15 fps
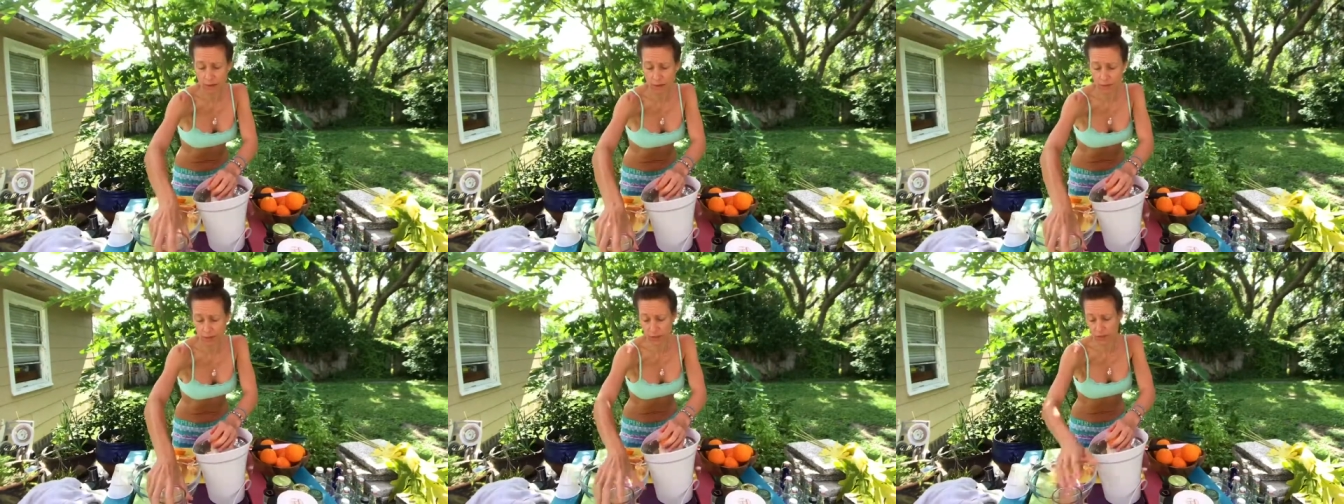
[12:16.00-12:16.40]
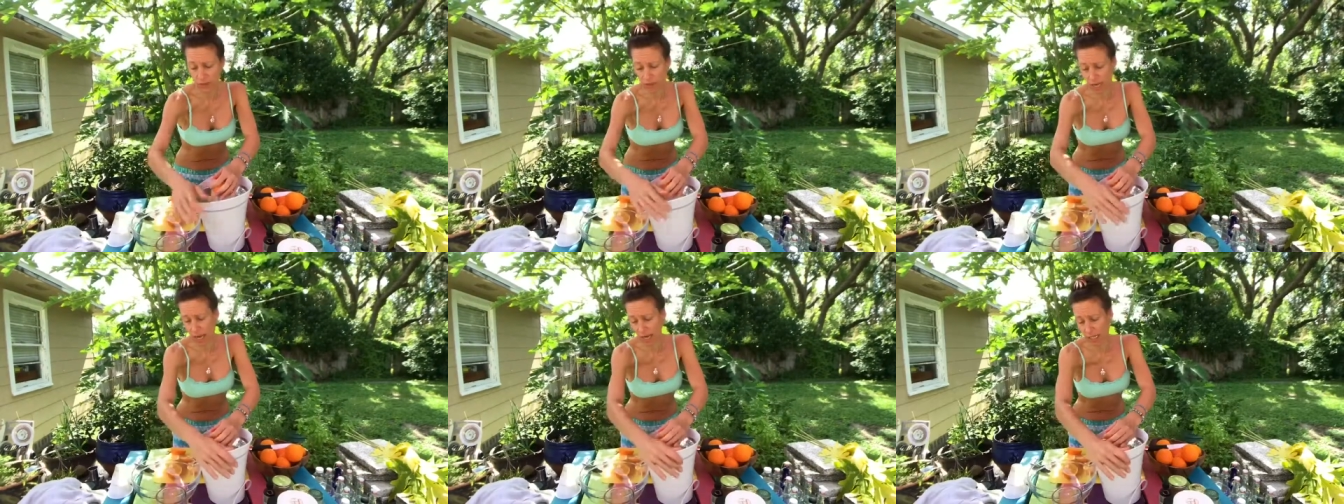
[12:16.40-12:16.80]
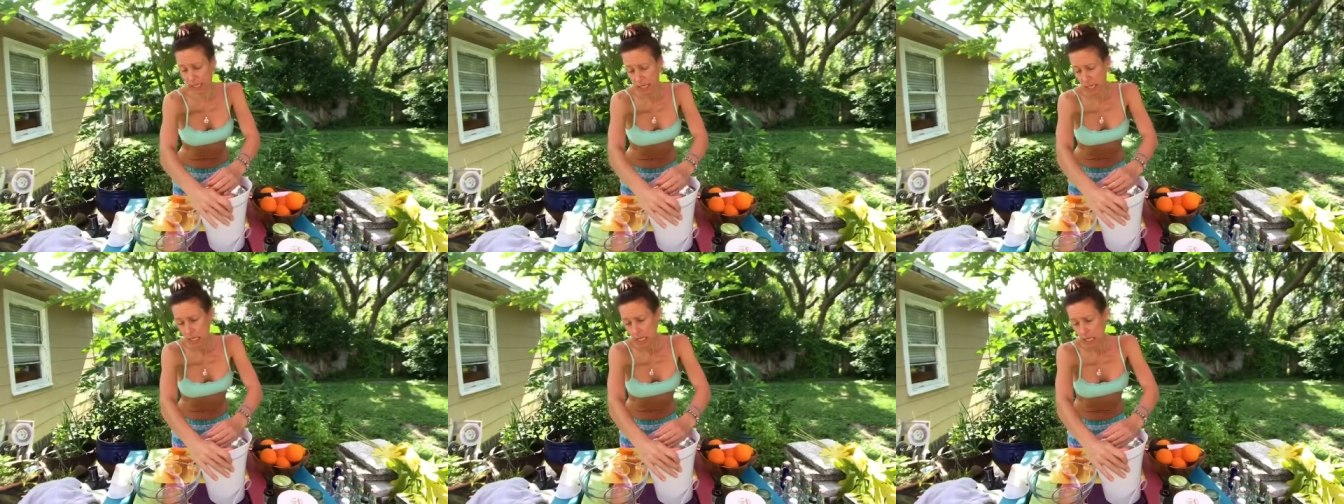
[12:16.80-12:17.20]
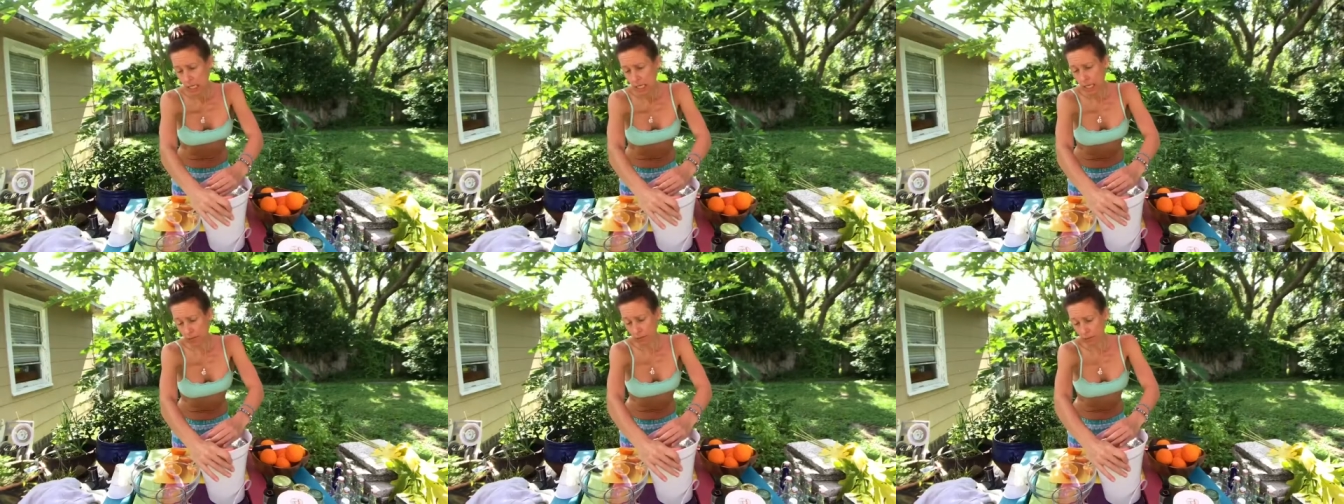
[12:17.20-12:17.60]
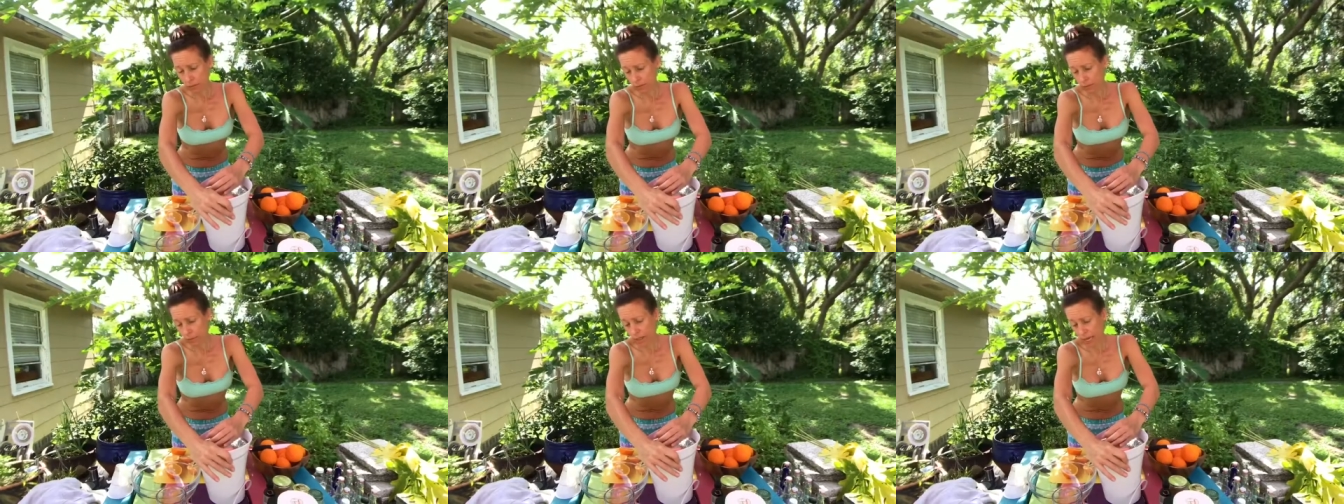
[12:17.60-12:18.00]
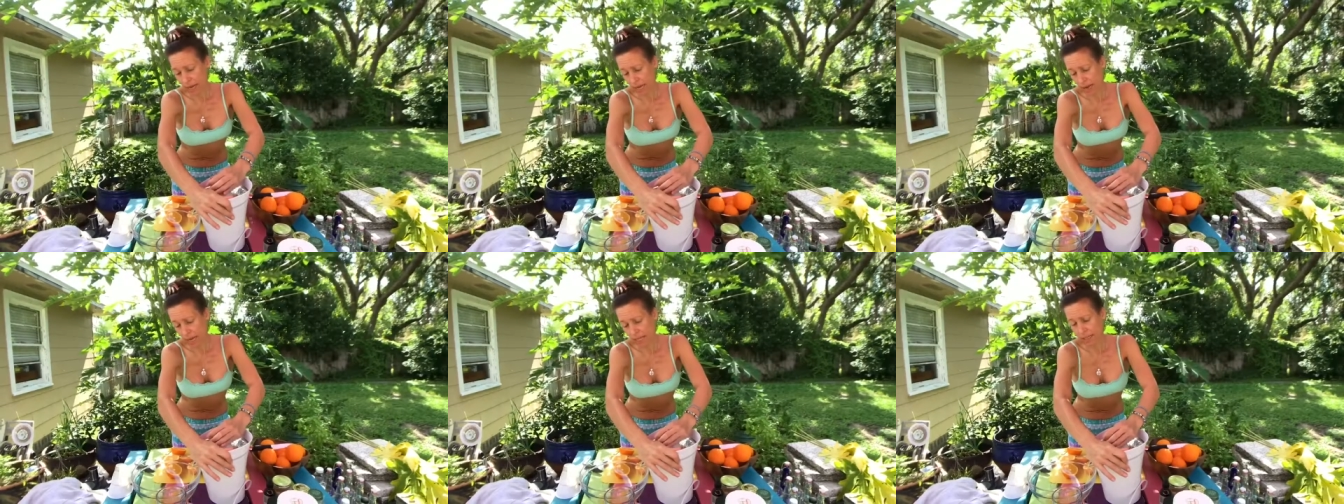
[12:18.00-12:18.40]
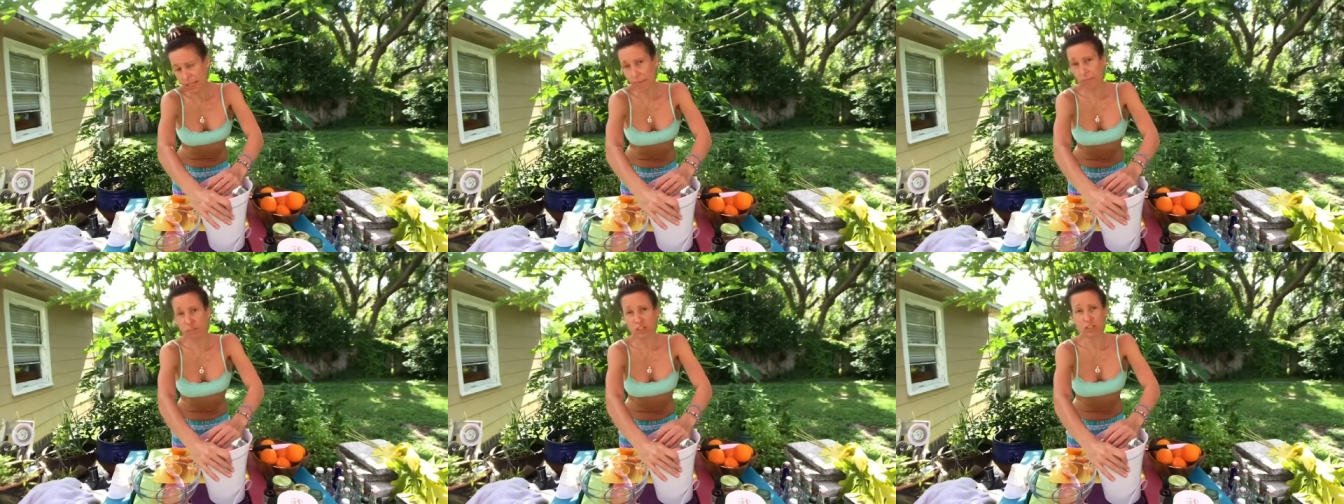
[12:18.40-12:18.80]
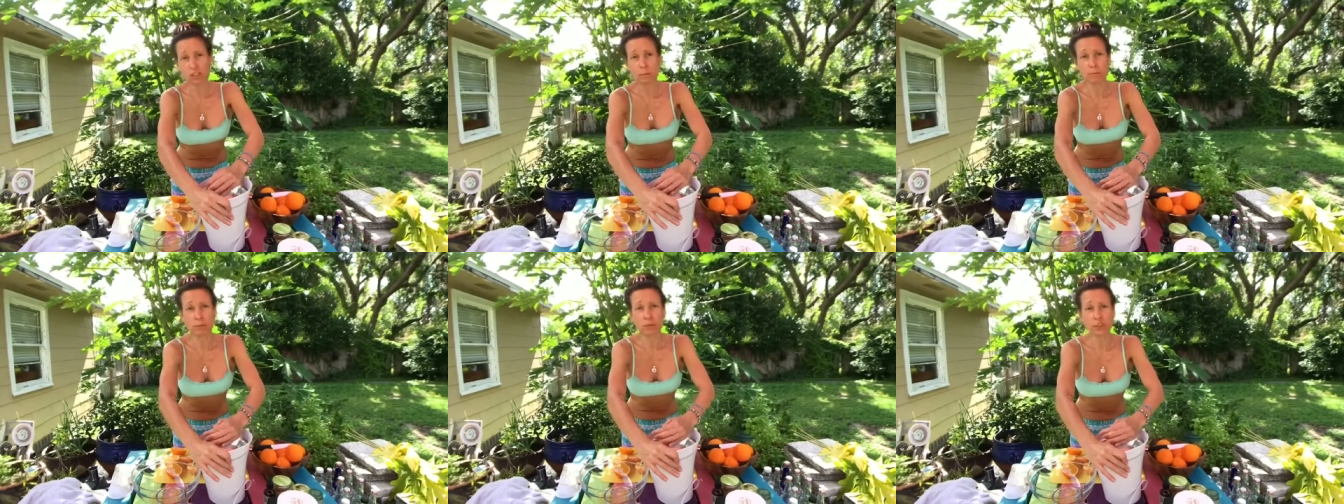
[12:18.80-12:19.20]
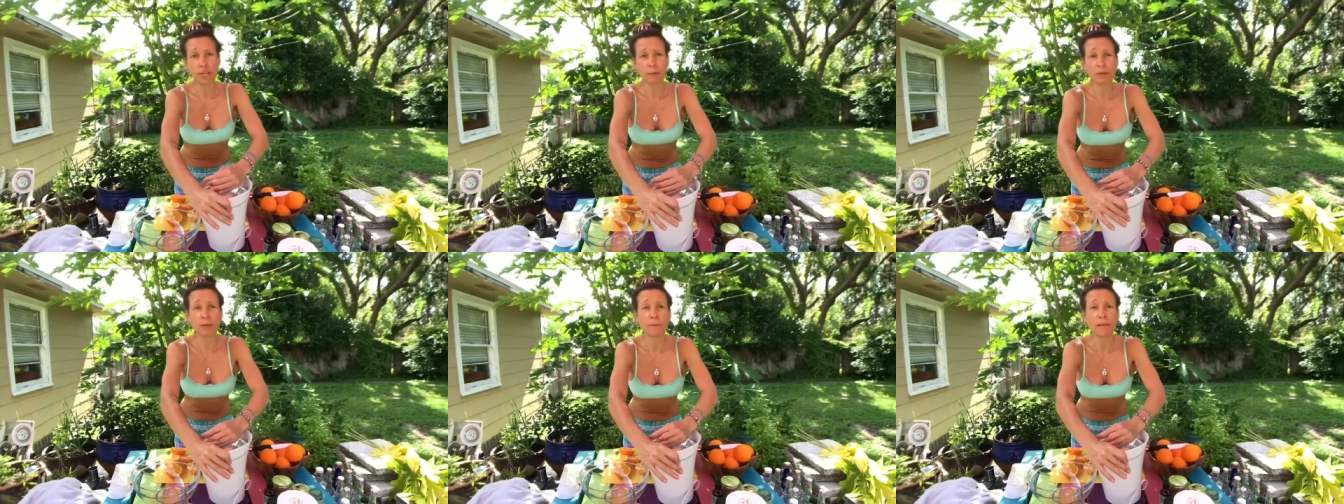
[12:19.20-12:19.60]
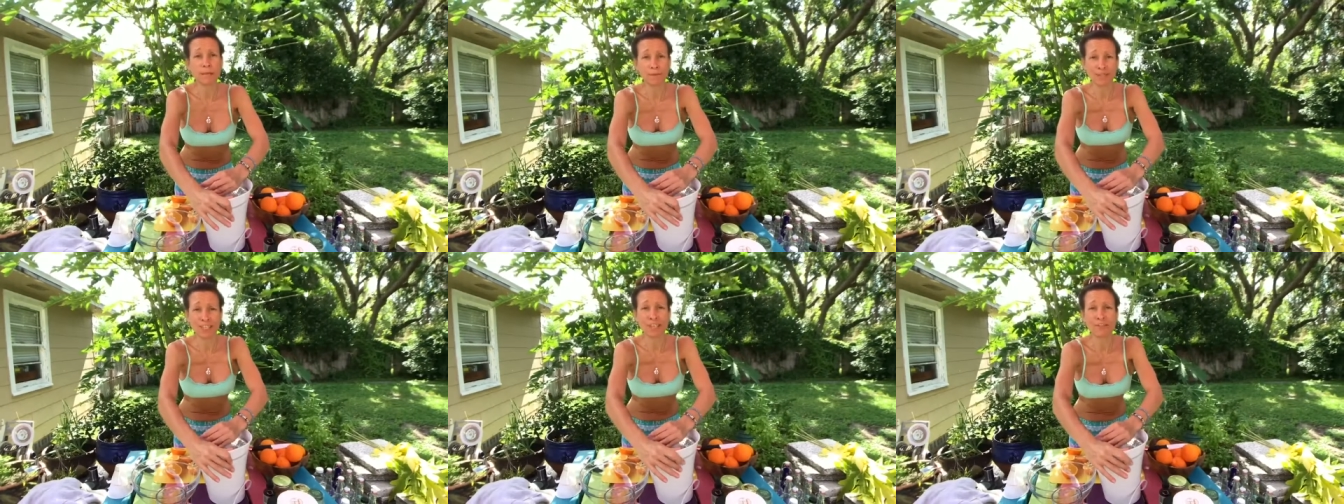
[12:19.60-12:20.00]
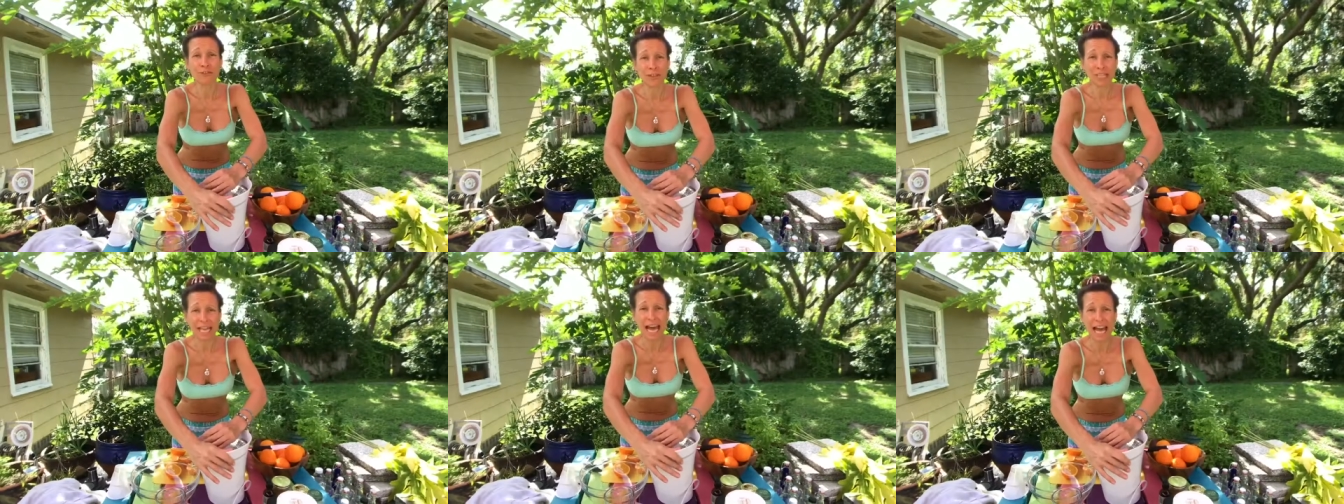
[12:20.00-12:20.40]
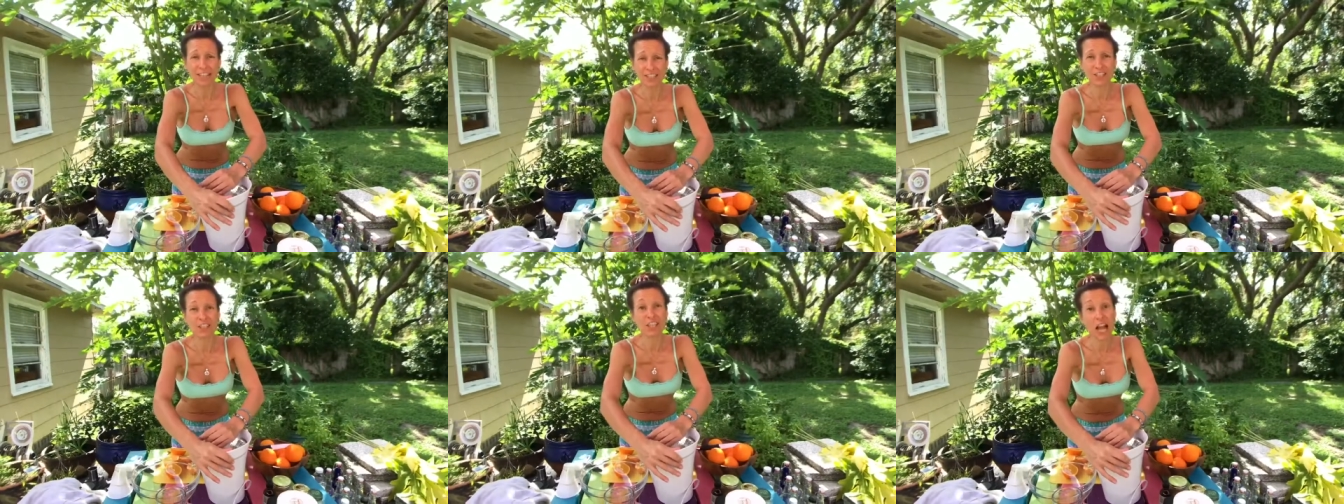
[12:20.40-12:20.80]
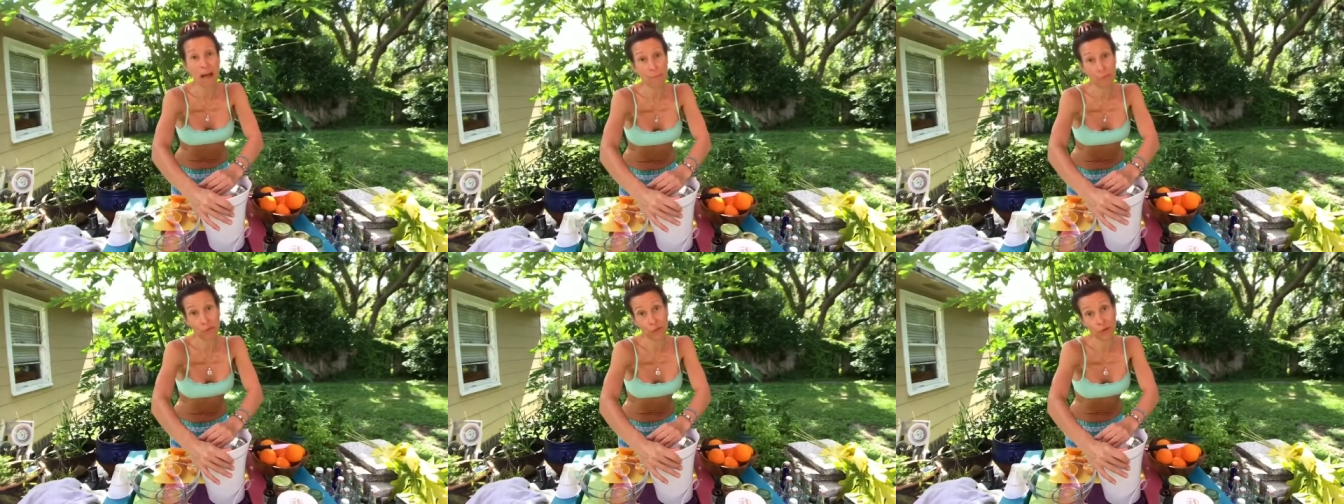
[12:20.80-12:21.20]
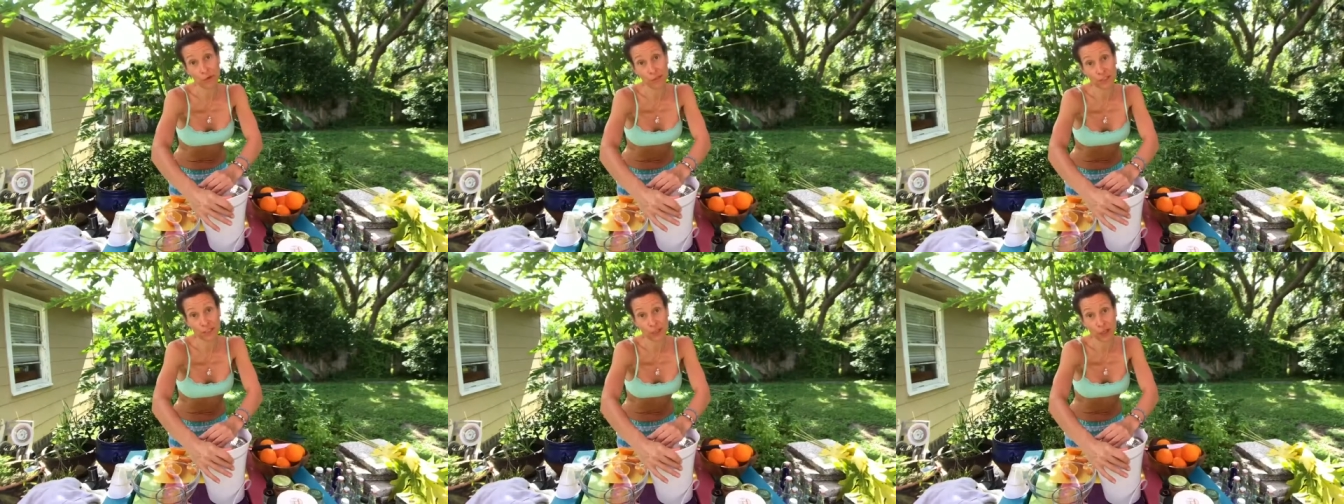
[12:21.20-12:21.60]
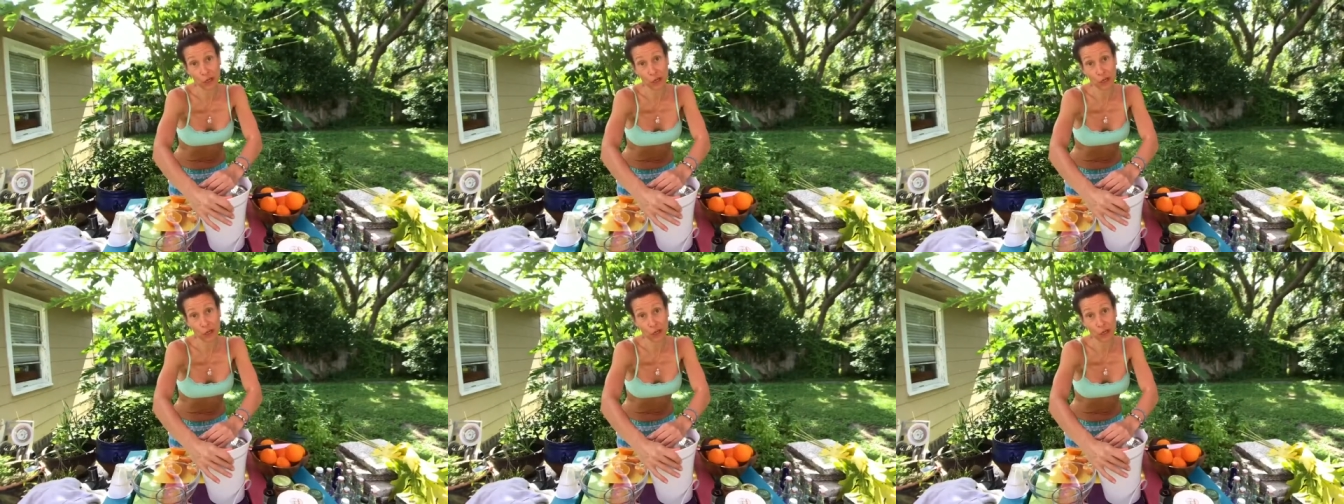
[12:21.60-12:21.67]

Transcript: off to the side, and what when I make up this kombucha, I'm gonna make myself a glass because I'm thirsty